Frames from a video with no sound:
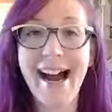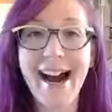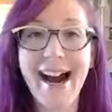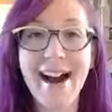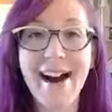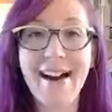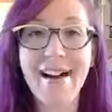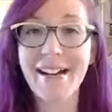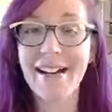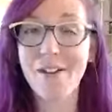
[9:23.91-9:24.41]

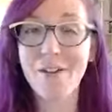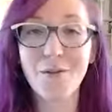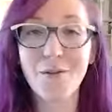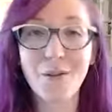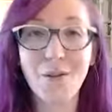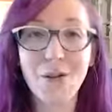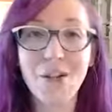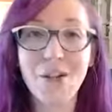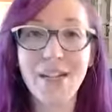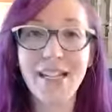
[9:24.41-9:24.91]
and
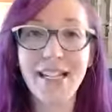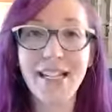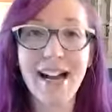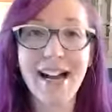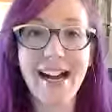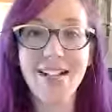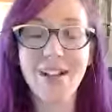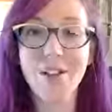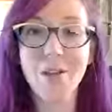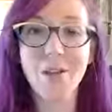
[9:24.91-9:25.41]
unfortunately,
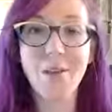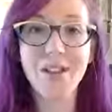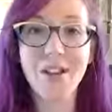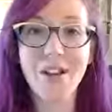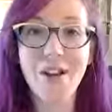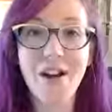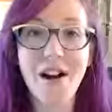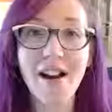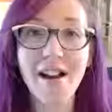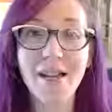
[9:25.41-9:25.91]
I just was
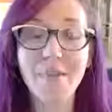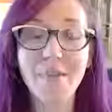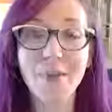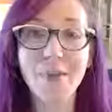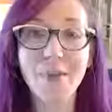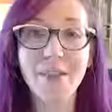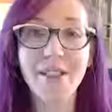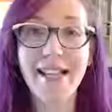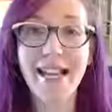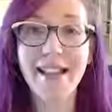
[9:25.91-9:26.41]
not
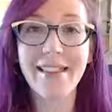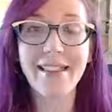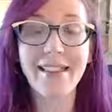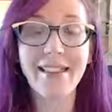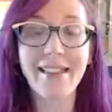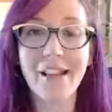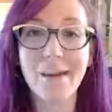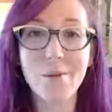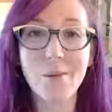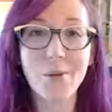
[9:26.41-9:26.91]
able to get
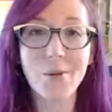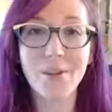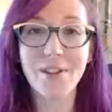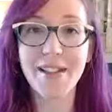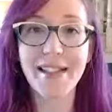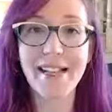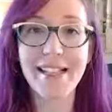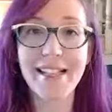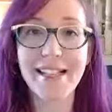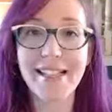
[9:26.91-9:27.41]
the numbers
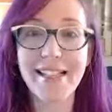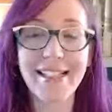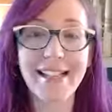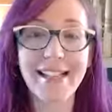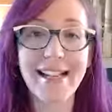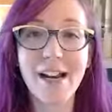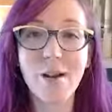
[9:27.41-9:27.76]
that I needed.